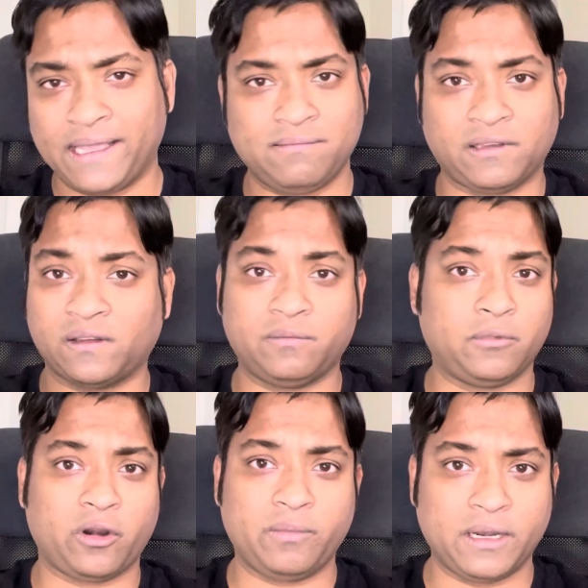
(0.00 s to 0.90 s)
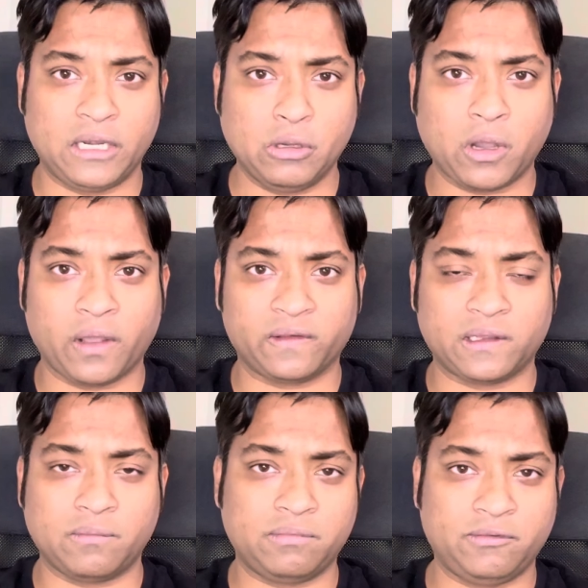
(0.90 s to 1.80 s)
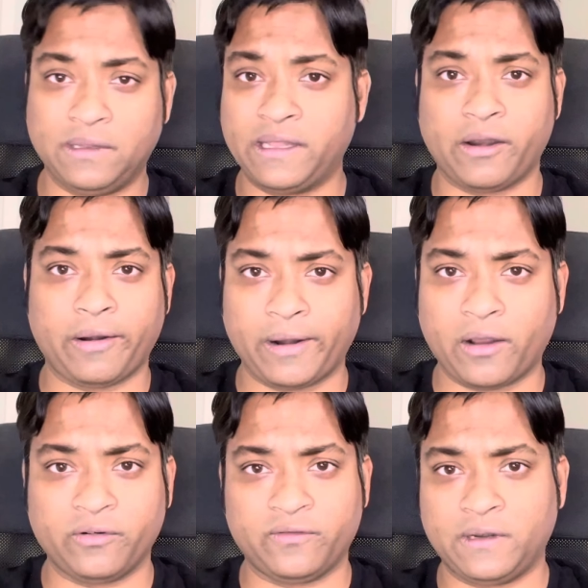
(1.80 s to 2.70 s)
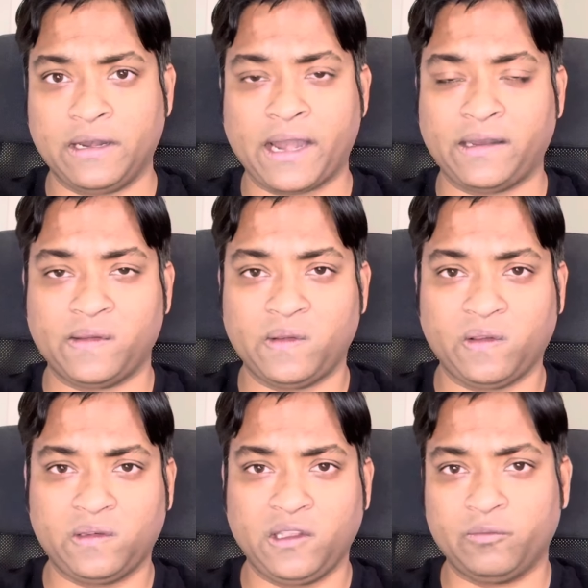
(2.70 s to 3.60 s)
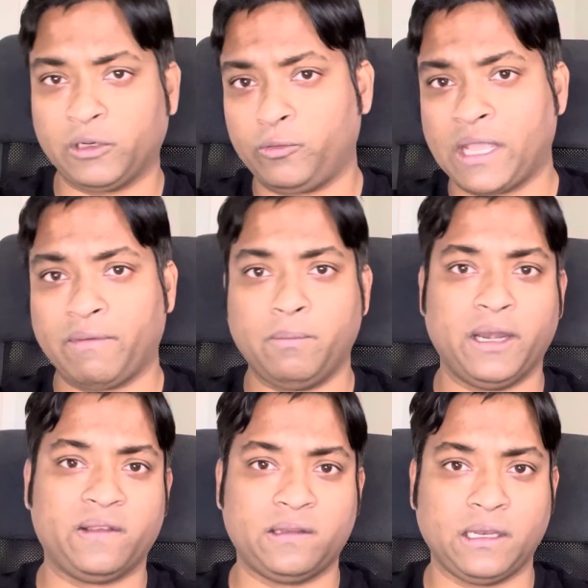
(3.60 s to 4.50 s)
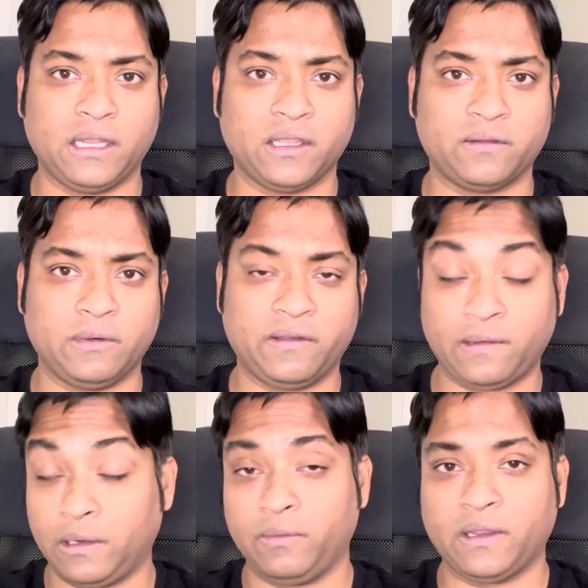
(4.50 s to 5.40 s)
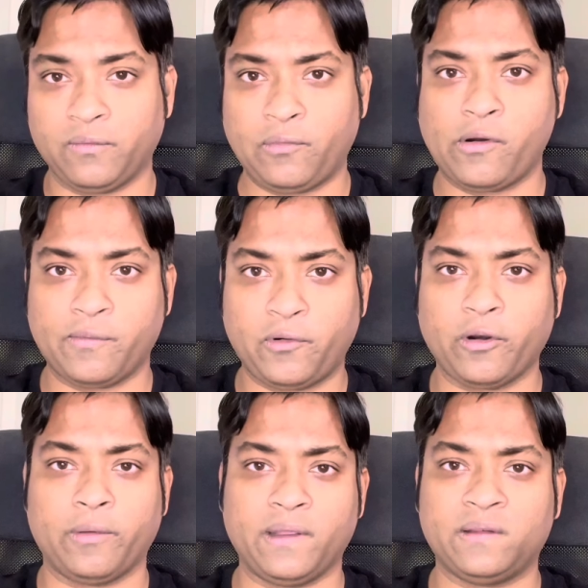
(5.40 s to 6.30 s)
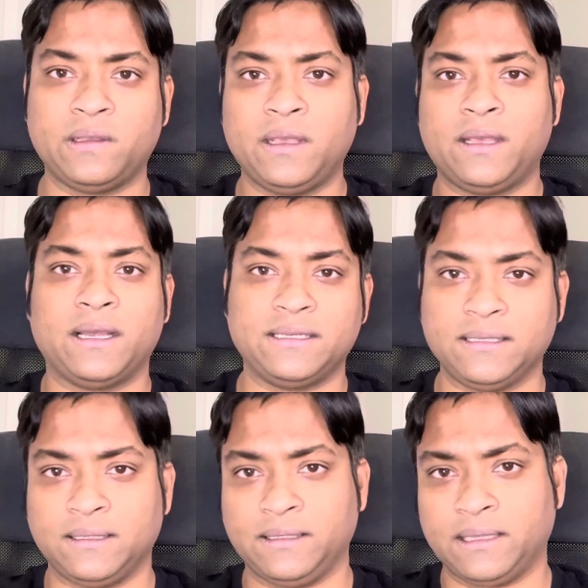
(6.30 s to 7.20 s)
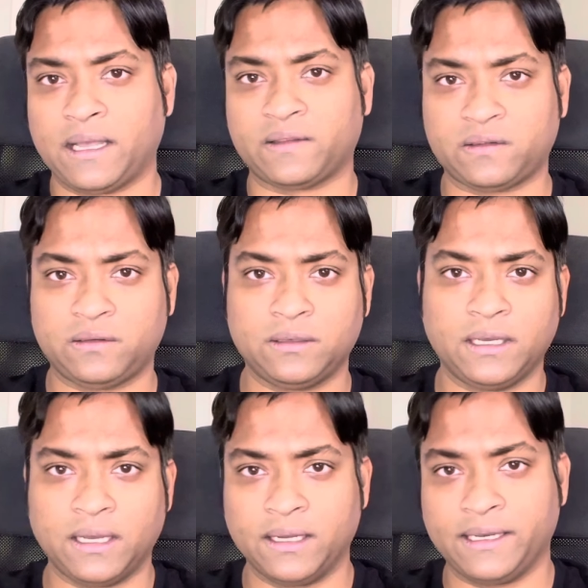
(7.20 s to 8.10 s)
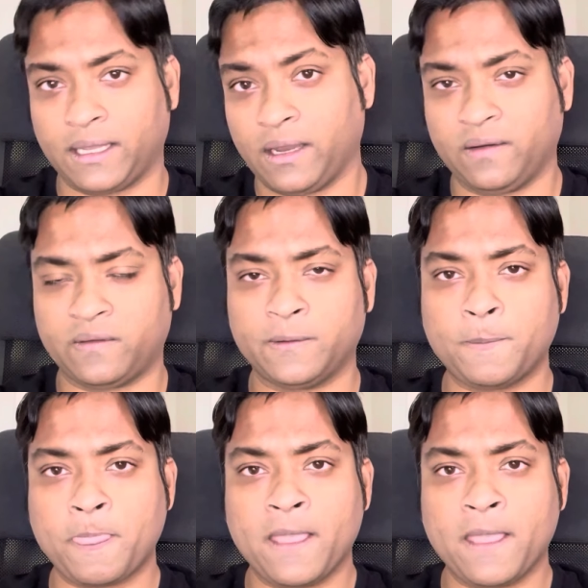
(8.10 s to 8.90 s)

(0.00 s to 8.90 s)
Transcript: It has not been a new concept. It's been there around the 1960s, but we haven't made a significant progress until in the last decades.